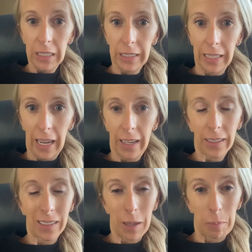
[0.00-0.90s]
Today
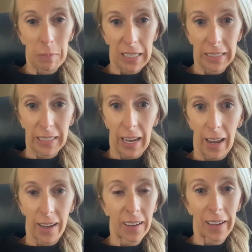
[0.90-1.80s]
is a big day.